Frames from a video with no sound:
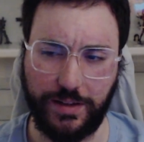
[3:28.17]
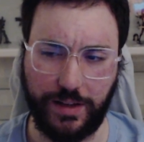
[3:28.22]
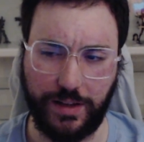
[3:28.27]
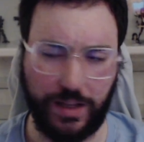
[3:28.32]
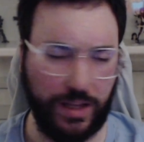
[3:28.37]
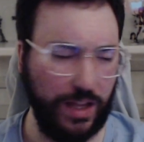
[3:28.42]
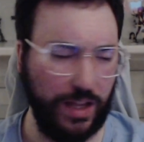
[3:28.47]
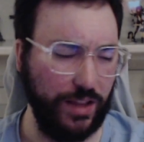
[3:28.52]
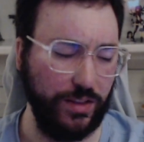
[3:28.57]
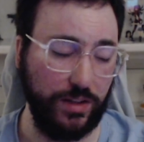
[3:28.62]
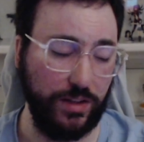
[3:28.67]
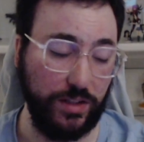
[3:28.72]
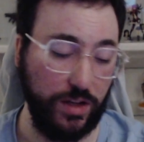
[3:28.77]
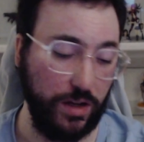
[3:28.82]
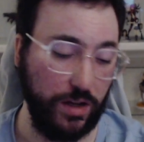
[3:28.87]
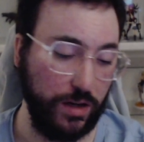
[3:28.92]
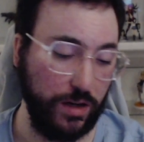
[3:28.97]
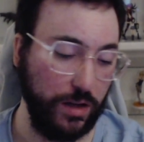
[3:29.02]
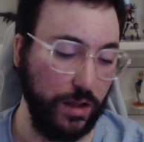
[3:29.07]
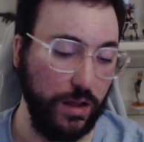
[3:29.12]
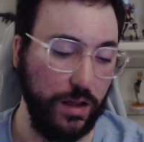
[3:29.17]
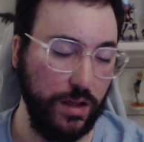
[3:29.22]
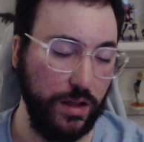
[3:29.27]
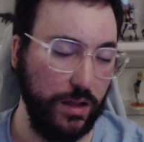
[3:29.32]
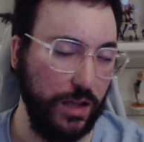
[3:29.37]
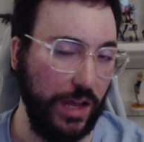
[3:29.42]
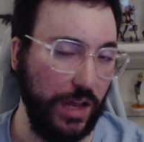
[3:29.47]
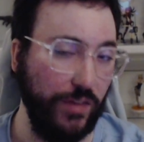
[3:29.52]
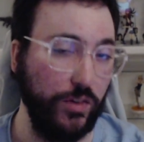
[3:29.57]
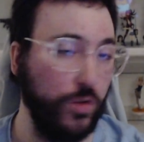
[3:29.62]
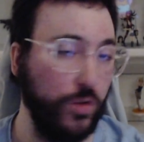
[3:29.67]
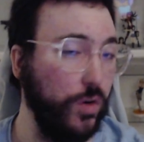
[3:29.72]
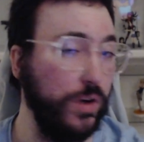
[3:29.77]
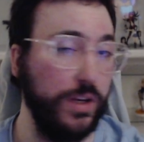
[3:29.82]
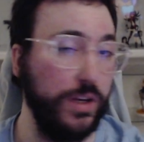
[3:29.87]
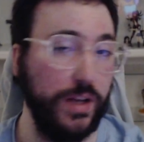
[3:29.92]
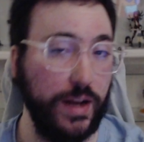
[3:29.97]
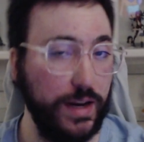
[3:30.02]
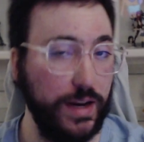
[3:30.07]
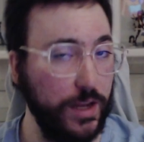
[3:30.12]
I, I forgot I
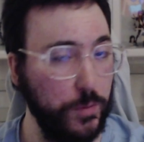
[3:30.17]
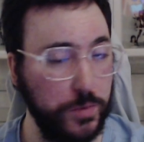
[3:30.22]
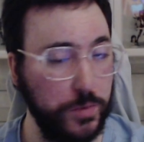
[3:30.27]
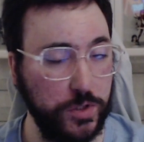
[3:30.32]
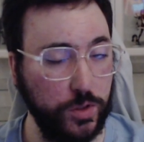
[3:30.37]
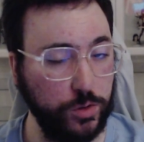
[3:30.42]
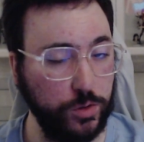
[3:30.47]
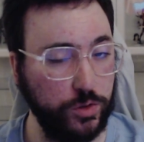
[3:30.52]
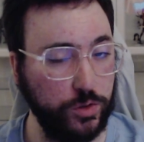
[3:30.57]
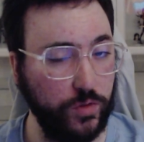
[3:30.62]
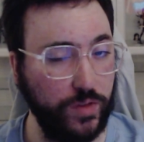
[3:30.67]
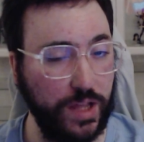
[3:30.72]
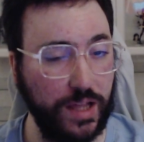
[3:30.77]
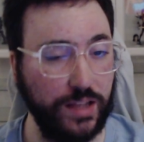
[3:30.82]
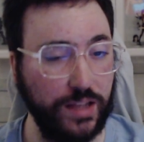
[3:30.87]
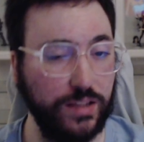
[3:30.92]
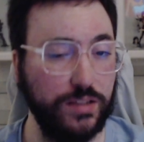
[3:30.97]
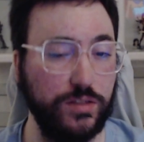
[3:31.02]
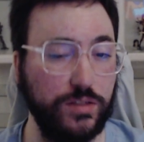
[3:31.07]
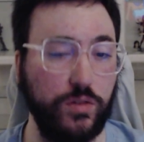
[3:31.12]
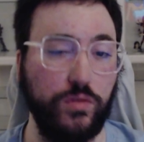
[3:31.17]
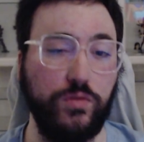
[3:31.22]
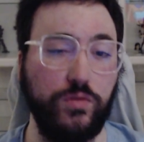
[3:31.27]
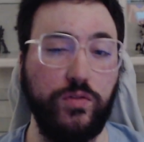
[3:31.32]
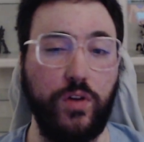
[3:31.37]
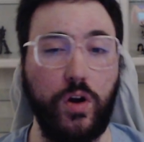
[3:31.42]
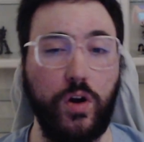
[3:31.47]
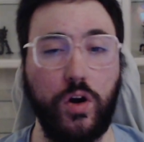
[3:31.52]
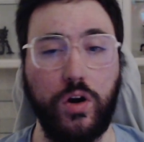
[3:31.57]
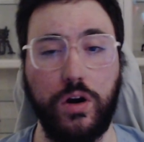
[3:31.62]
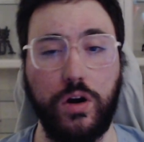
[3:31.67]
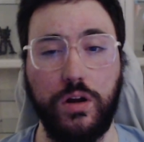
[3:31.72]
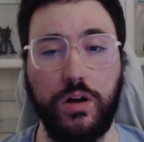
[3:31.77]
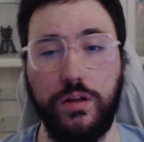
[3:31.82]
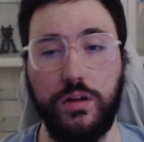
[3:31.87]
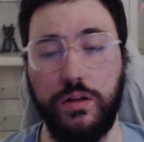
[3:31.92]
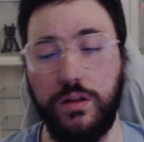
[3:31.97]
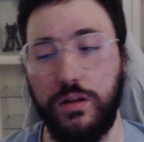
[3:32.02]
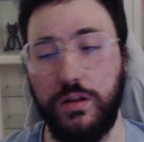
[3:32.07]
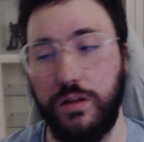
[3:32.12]
recorded nine episodes of that so far.
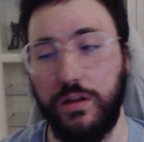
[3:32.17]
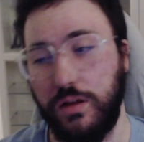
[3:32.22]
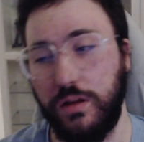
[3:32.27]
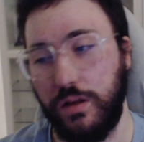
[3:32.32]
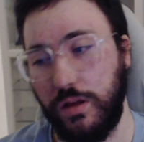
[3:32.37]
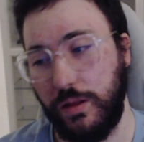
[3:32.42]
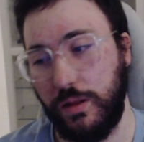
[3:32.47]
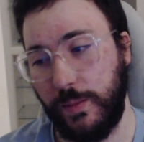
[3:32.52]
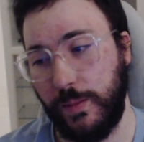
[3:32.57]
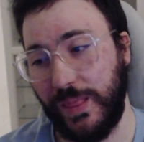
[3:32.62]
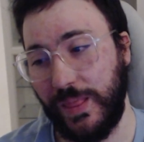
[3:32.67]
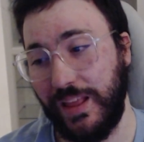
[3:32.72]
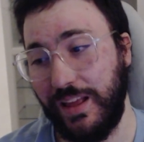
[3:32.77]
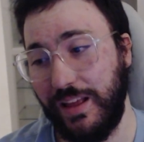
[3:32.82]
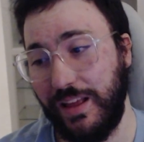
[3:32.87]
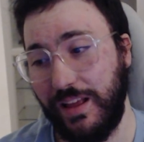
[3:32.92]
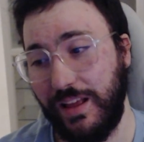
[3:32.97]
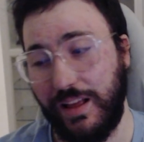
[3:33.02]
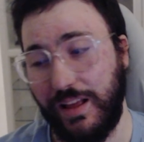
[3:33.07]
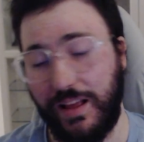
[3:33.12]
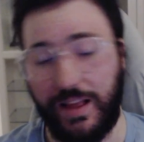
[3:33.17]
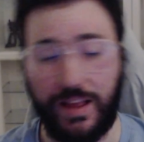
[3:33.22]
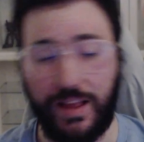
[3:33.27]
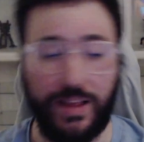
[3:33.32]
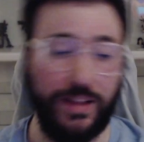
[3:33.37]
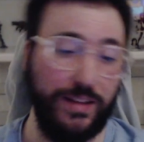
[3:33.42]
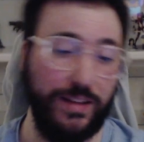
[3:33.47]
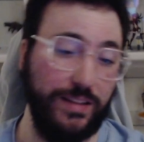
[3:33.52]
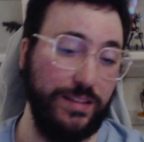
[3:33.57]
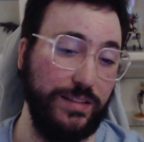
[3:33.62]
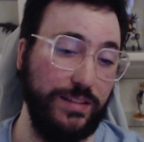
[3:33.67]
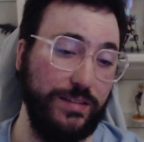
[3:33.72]
And